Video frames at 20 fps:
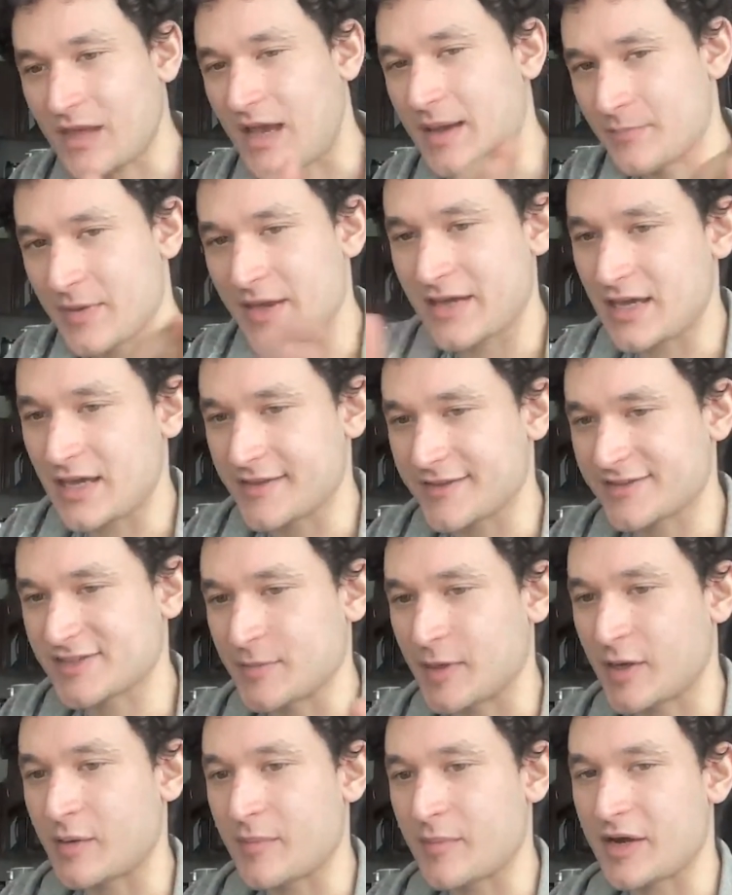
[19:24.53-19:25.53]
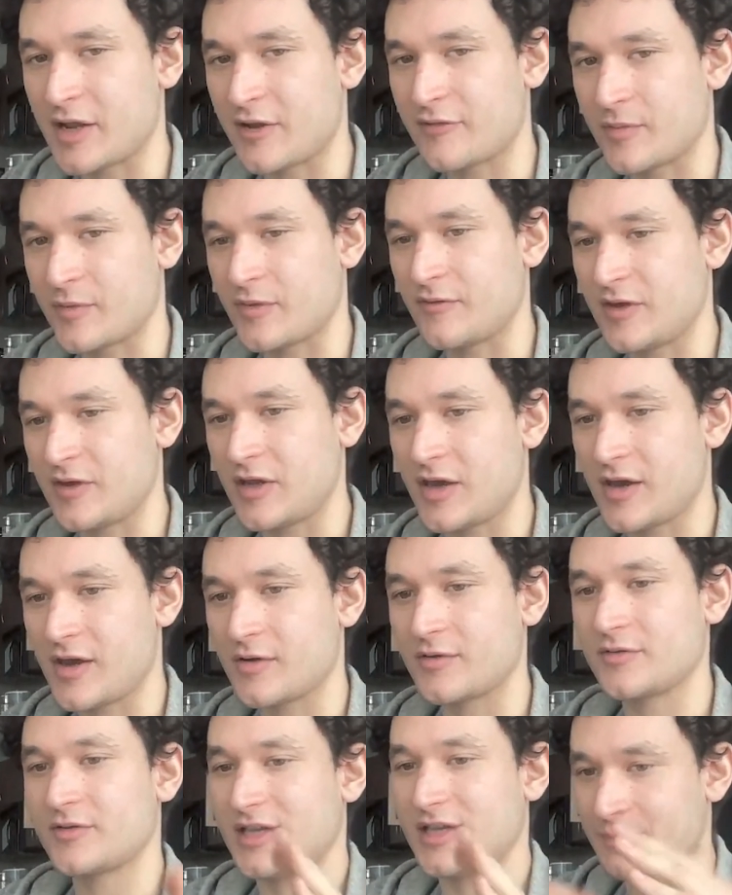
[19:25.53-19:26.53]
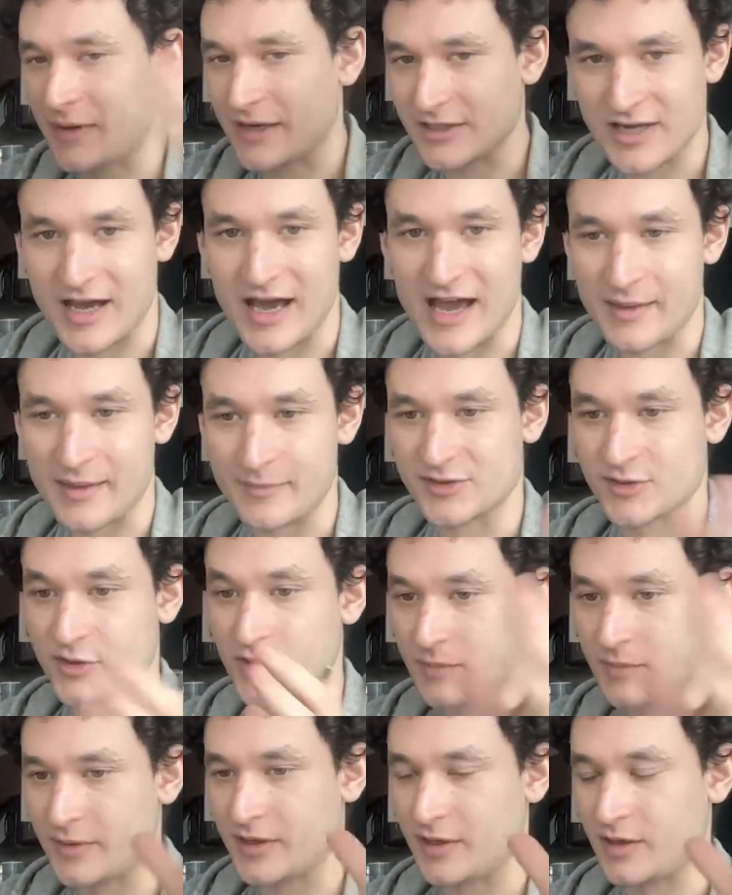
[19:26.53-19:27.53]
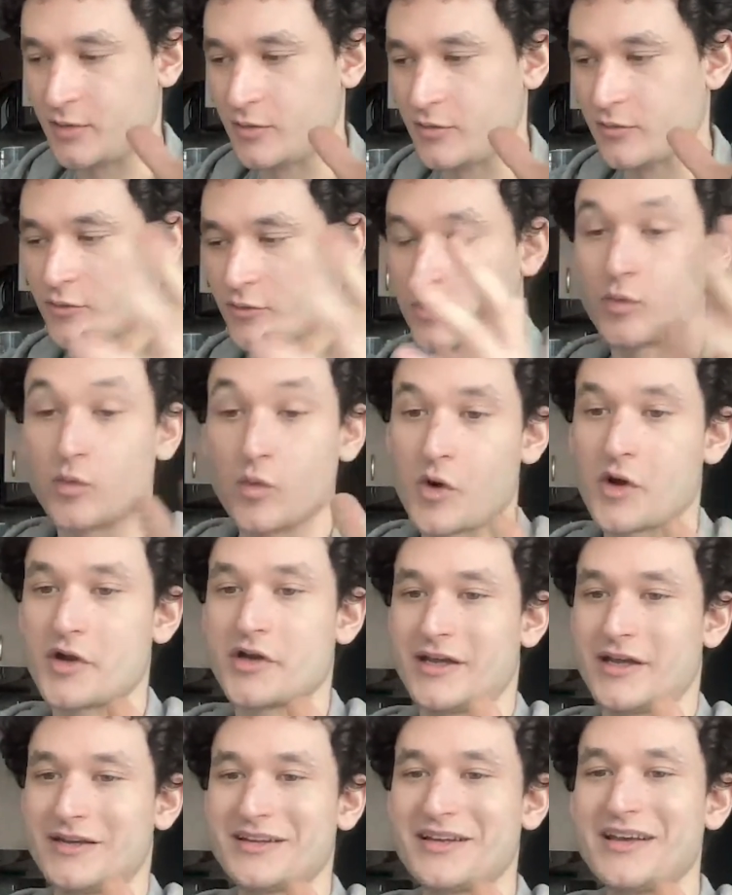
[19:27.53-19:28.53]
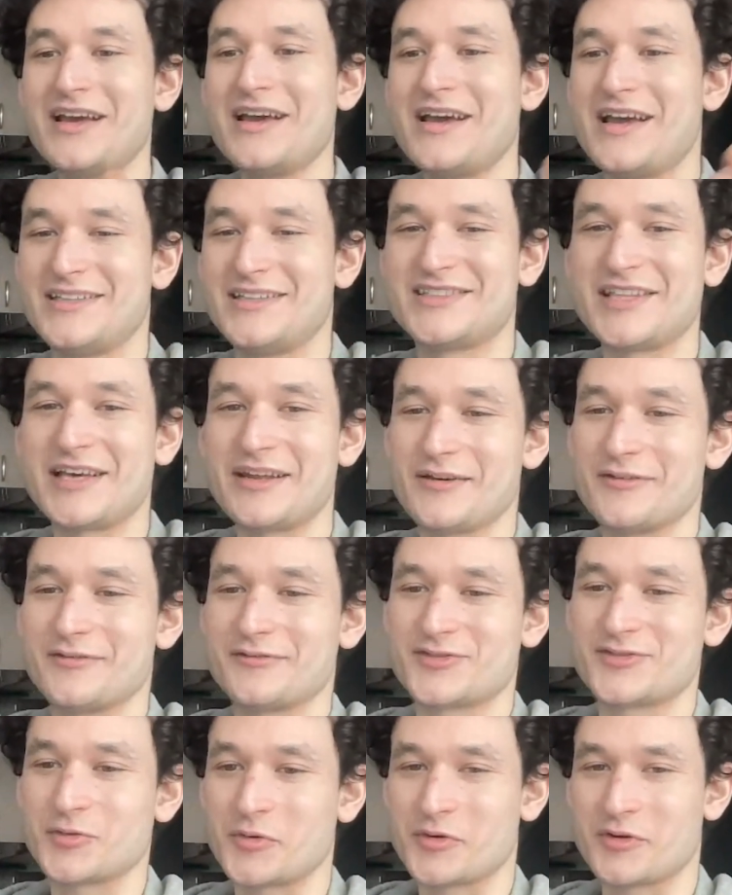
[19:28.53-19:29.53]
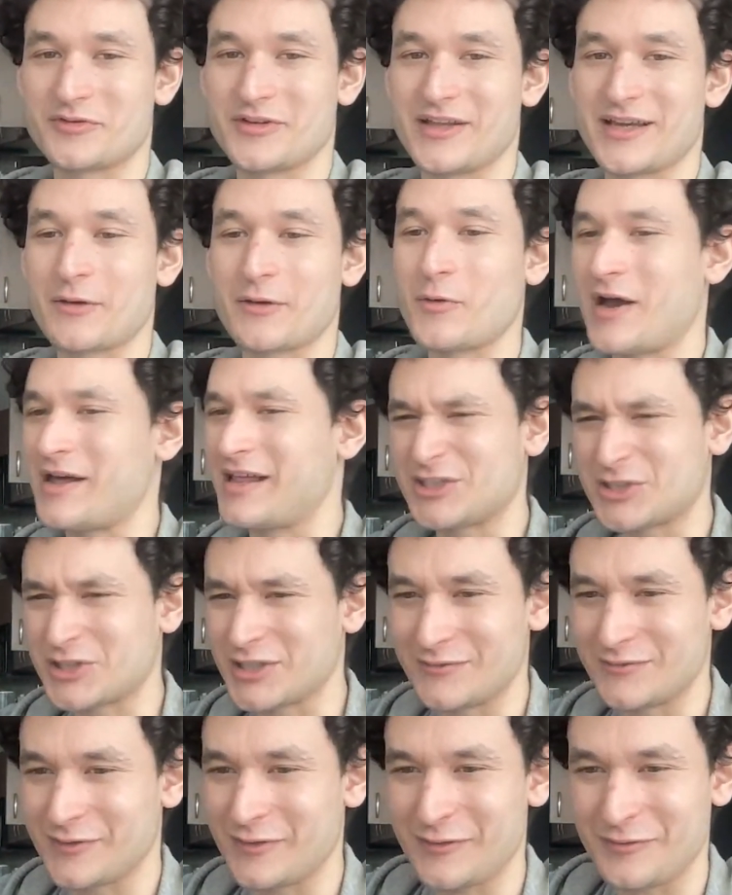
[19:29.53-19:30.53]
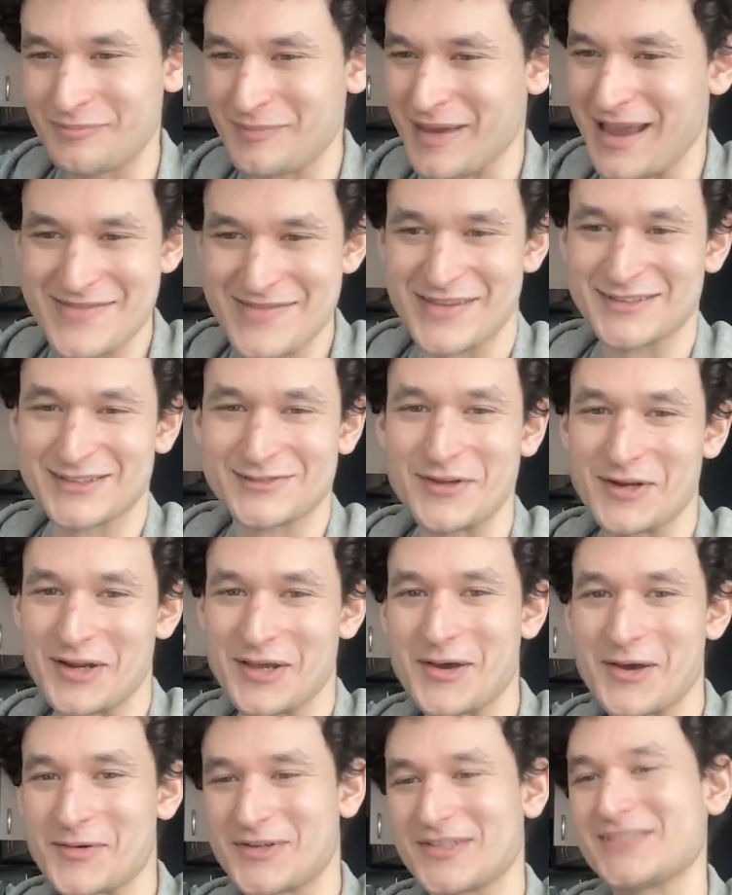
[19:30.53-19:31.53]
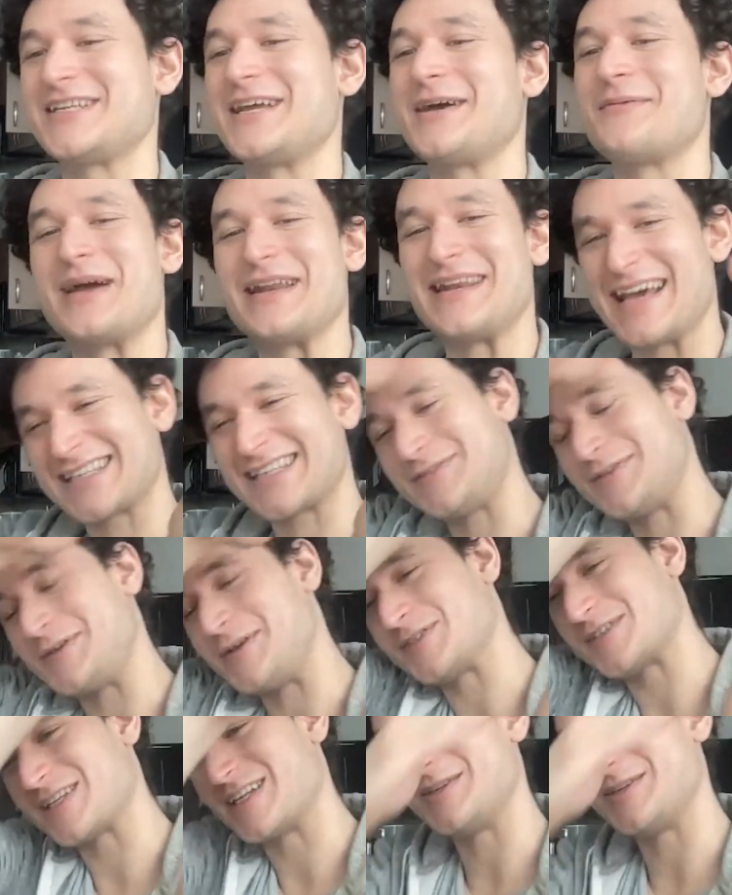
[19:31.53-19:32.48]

I'm making this amount of money from the video, and my time is going to be rewarded, instead of sort of like, well, I shouldn't have even made this video because now my next video is going